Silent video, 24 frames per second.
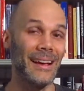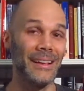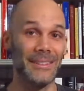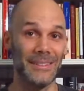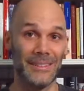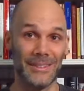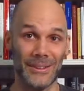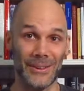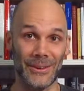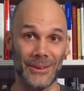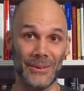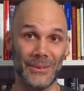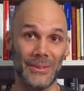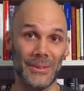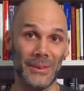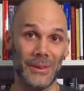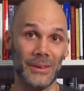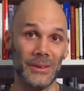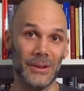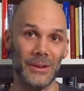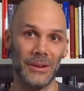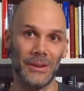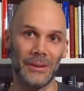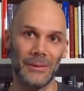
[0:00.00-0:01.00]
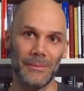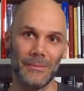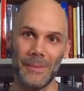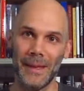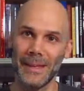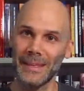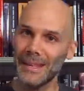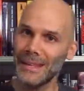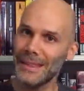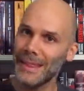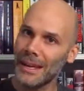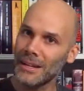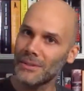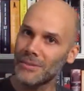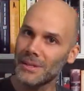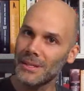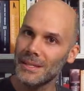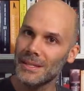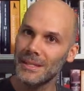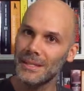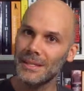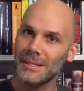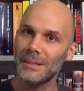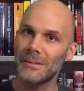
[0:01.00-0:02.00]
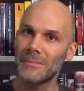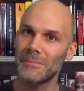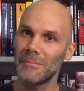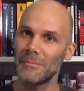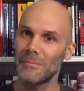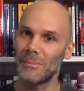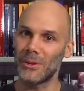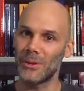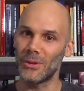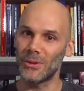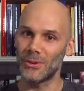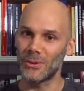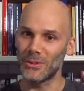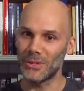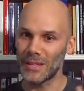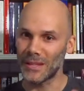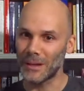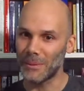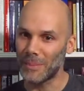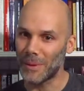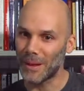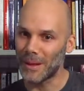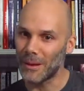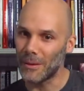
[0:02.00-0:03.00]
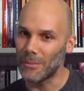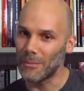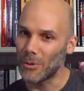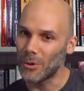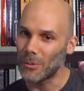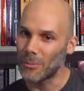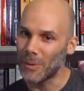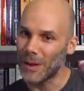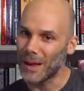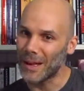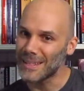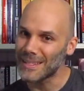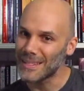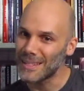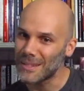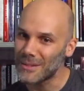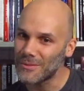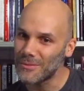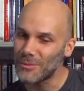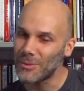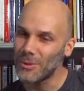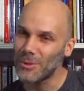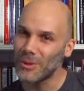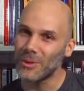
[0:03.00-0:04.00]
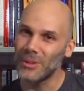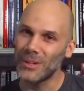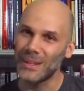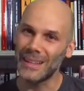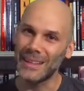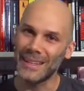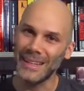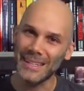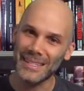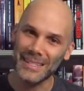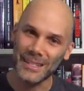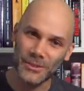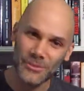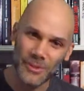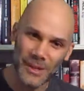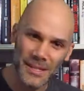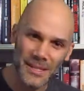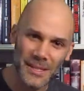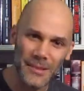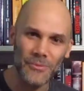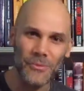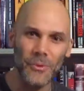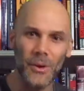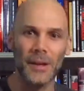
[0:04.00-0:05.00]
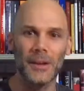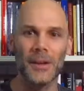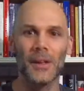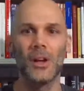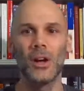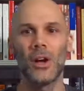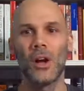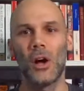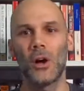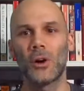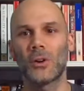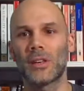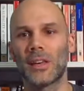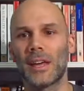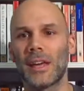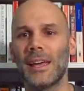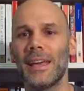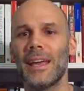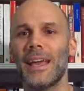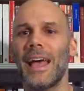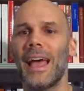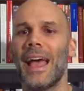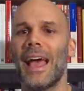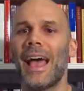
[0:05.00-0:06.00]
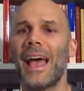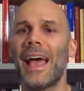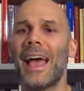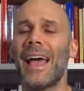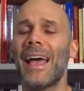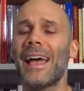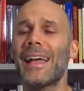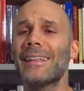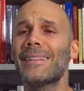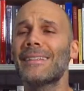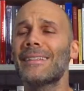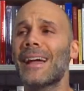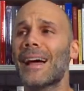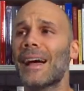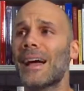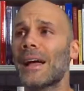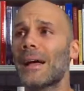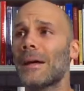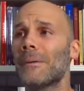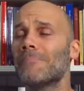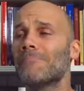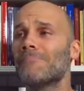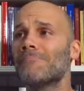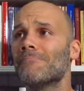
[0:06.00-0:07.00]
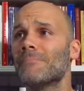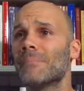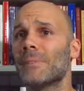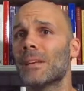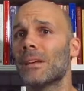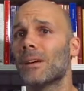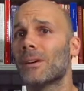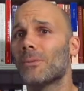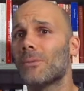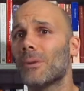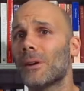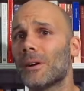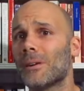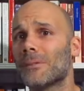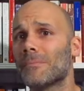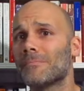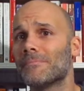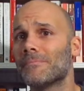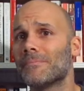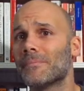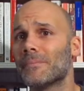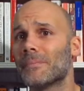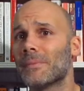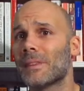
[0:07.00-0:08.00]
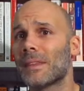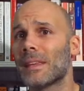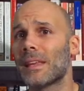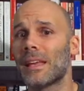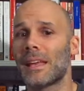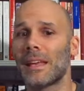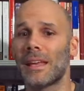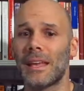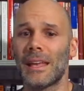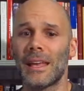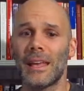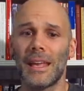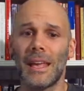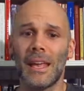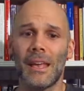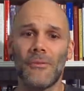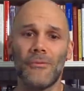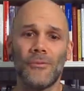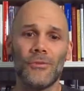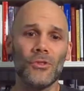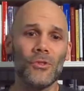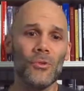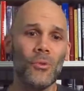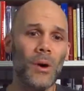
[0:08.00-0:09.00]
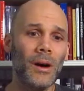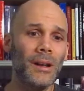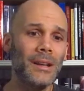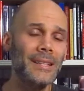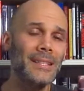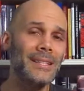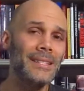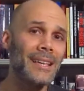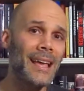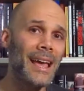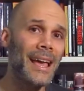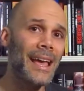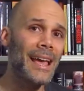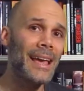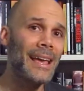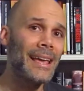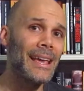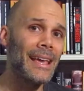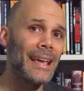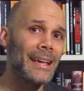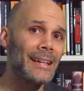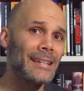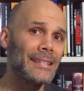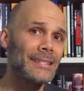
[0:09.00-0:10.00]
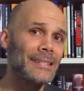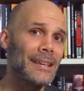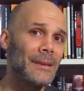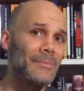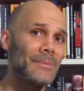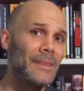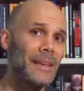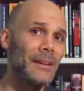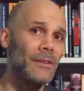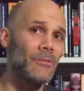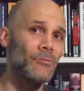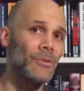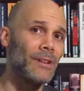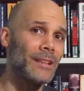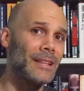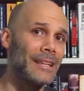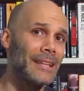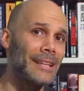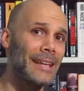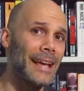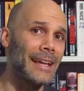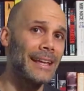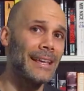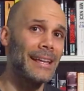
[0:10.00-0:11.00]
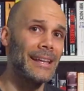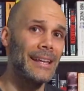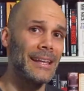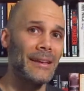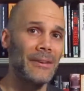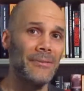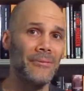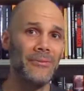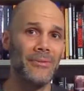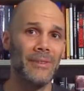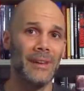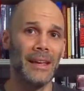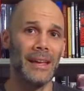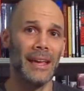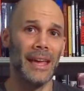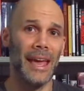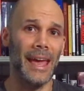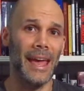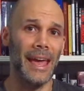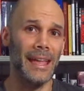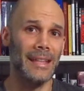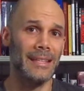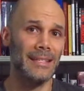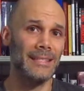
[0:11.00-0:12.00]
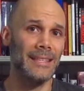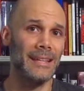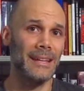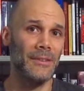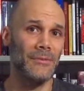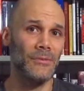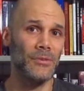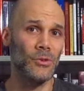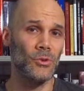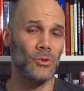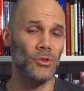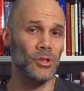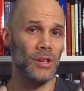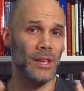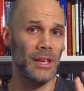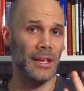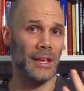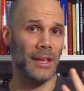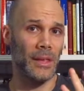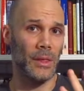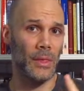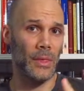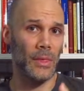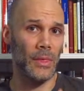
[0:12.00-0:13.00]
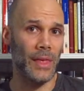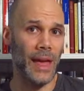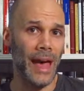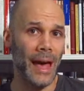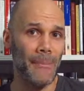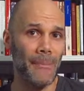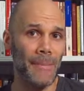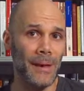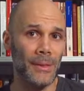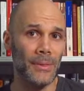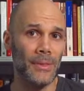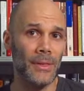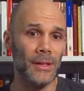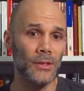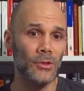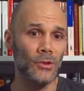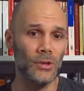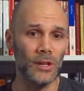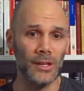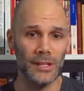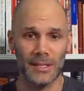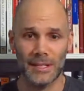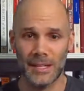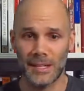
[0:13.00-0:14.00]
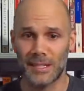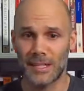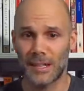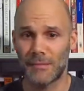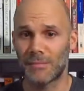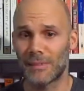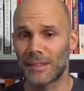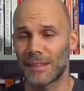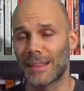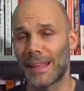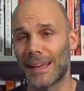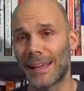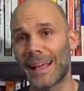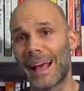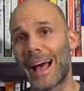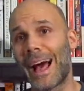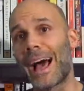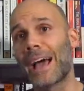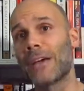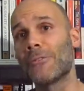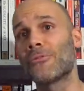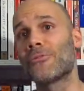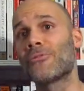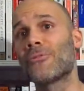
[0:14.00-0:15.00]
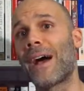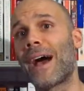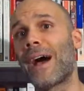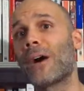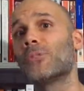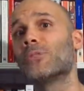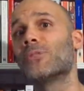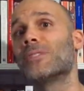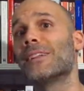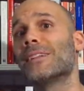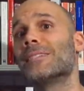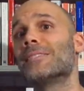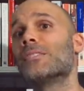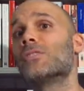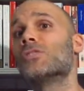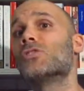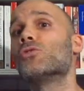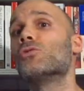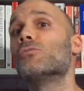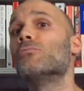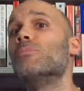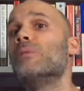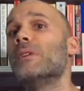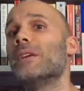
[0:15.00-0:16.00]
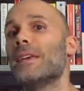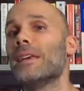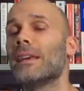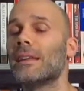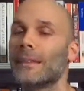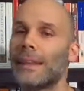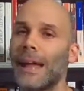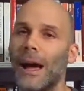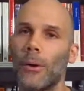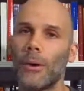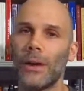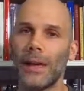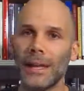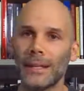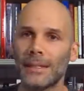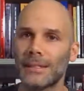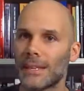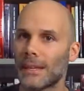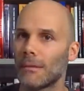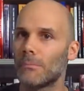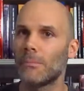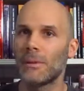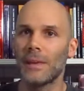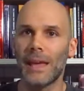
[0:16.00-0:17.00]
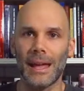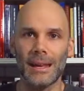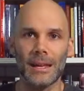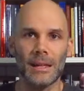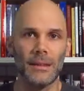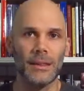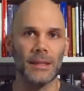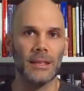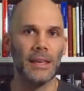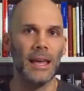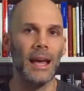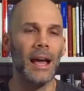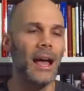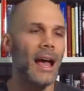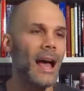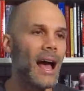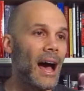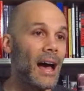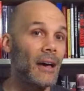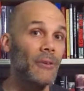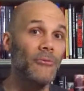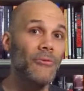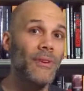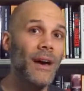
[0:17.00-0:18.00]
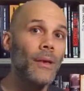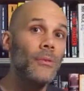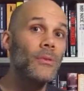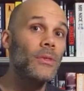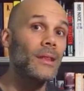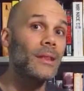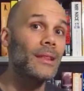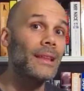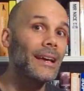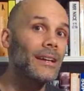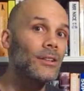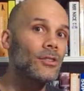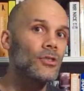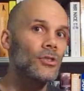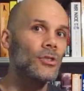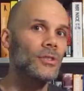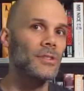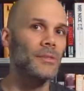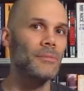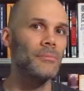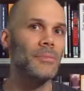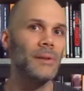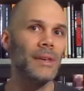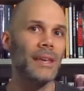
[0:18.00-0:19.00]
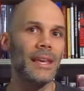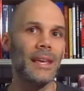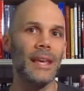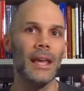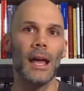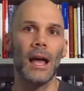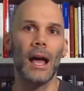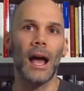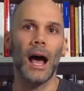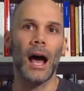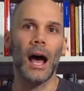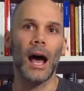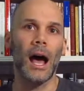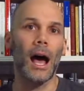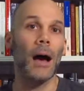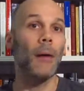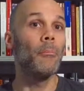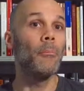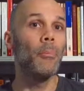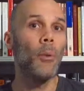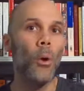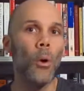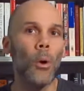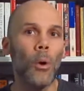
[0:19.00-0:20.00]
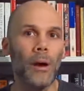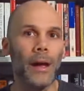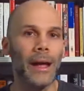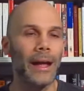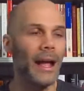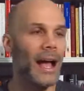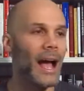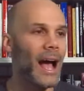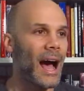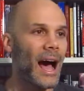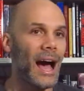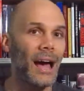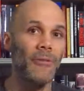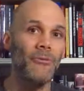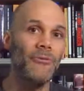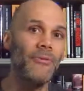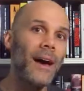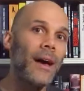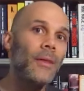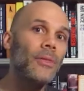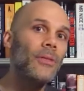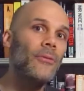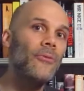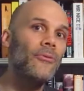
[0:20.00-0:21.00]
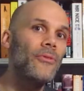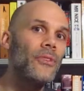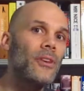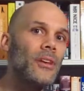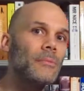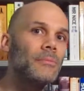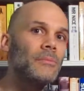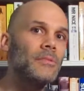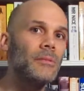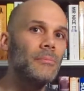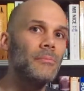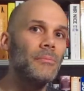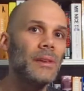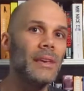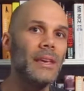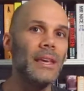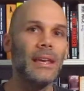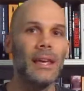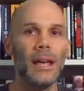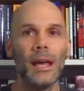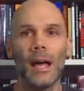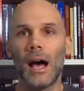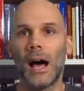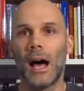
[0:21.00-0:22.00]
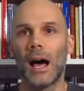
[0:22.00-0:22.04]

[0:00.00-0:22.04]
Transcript: So you're making that criticism, but you're using a more positive word, a less aggressive one, okay? And, well, if you want to say something really negative, instead of using that method, you can say something like, I found it to be. Now, it can be anything, yeah? I found the lecture to be boring. I found the film to be